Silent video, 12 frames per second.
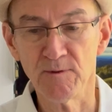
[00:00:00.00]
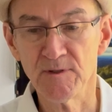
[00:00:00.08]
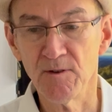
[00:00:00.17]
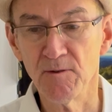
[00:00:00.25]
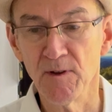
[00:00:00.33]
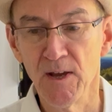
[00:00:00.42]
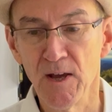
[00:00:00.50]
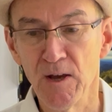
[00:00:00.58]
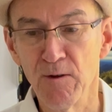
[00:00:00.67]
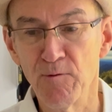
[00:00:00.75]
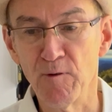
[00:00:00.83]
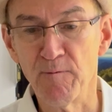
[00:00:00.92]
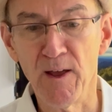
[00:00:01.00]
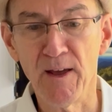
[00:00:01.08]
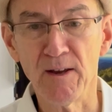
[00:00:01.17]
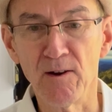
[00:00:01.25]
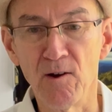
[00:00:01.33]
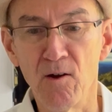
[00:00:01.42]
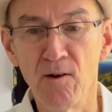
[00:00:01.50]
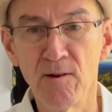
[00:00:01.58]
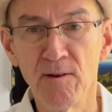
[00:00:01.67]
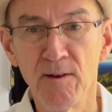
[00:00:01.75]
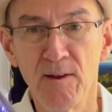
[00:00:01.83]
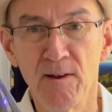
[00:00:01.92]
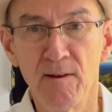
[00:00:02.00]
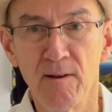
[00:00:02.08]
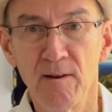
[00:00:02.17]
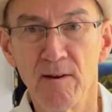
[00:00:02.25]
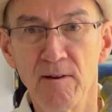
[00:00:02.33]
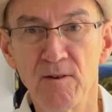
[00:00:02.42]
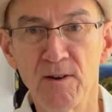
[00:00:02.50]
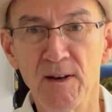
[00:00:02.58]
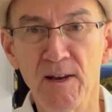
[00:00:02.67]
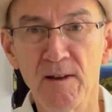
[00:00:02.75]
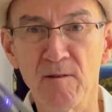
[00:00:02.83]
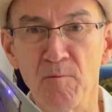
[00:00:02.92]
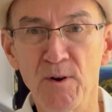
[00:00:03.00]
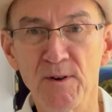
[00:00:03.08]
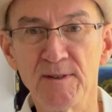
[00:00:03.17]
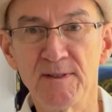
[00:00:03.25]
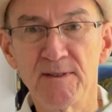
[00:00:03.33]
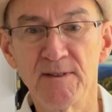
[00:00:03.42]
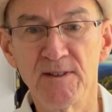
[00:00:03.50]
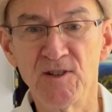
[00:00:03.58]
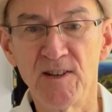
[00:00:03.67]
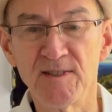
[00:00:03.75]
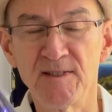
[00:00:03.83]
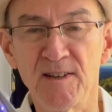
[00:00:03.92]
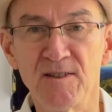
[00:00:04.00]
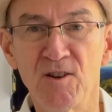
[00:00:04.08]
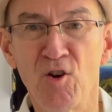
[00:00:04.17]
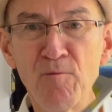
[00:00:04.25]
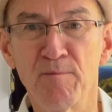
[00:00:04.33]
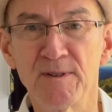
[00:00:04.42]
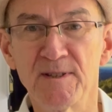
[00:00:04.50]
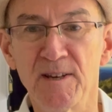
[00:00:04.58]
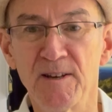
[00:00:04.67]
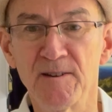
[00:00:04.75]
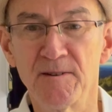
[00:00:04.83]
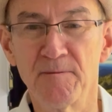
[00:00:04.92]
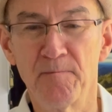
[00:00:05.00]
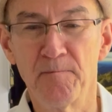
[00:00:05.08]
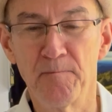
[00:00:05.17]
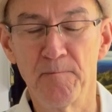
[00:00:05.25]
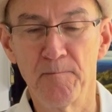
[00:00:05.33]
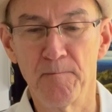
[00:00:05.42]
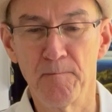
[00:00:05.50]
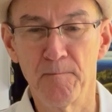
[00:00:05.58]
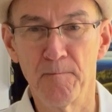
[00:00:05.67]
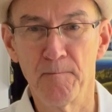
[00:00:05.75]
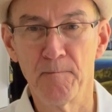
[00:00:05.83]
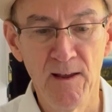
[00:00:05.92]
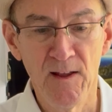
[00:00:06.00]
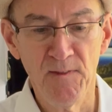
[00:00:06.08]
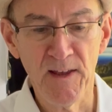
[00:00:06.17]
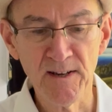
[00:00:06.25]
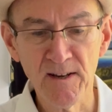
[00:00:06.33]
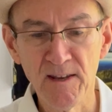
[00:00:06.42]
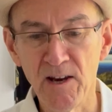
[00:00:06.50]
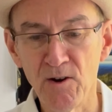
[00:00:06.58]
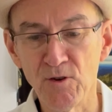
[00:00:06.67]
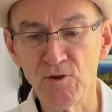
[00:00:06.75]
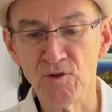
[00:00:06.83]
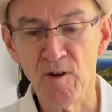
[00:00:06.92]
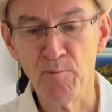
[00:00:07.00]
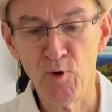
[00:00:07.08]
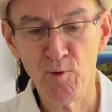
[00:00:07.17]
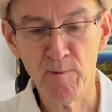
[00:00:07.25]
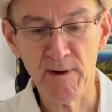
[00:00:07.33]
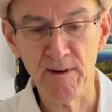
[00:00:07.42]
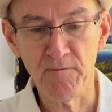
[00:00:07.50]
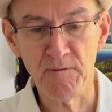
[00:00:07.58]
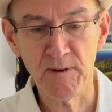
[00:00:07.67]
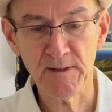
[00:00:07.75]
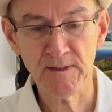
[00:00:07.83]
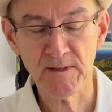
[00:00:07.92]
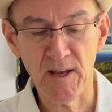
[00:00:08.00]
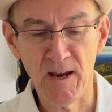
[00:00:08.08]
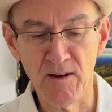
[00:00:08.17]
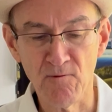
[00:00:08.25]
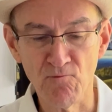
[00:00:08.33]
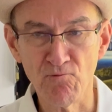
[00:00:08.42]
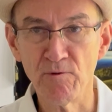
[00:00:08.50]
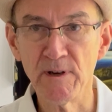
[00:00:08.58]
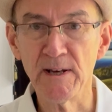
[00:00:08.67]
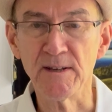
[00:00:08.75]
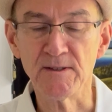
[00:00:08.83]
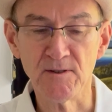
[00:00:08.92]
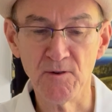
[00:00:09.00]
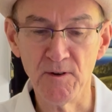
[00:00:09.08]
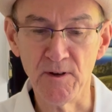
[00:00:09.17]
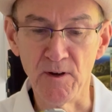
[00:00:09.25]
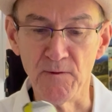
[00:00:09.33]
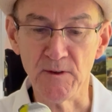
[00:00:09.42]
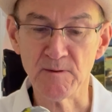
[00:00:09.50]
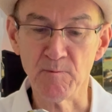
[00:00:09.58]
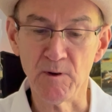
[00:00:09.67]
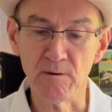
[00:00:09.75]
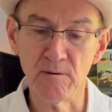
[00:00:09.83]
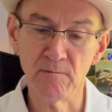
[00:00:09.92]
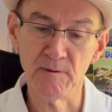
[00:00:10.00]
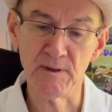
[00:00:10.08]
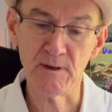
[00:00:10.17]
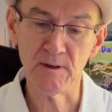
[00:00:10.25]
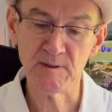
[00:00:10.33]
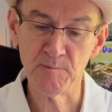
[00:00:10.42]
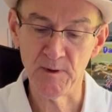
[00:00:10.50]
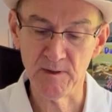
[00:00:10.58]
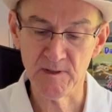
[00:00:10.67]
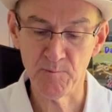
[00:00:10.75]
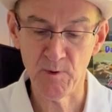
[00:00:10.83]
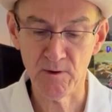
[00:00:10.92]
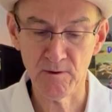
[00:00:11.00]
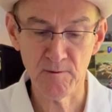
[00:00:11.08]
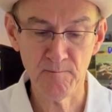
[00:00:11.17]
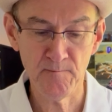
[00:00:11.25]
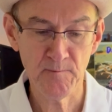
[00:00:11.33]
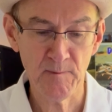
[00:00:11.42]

So if you're flying along, you can hear the motors adjusting to compensate. The undercarriage are permanently fixed and really sturdy on this model with a nice big spring on them.